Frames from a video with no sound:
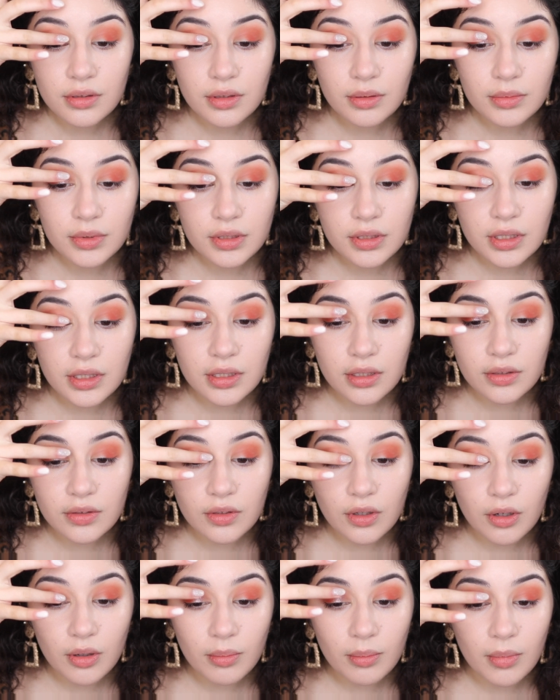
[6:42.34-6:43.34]
I'm just gonna
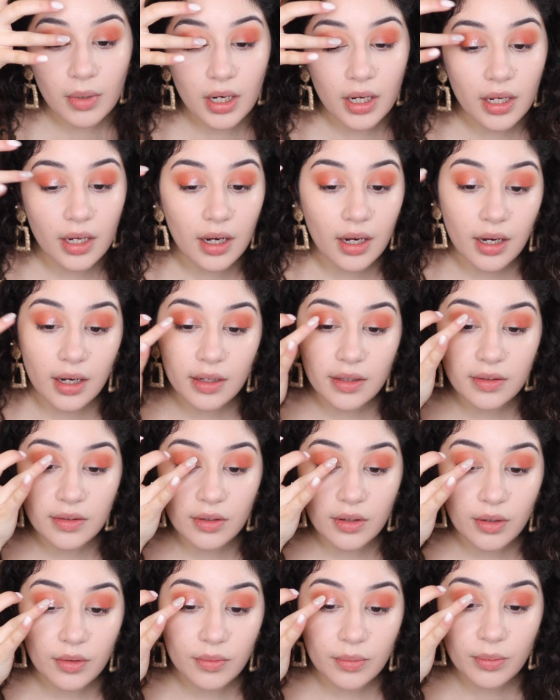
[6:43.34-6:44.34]
top my eyes
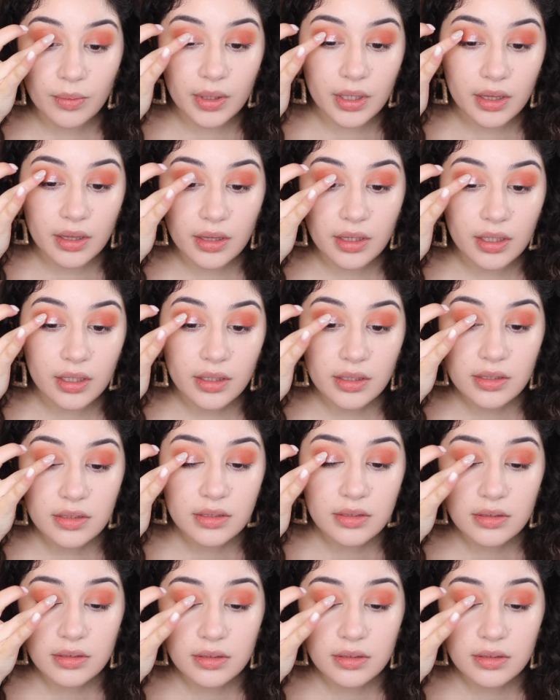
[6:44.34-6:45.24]
off with this.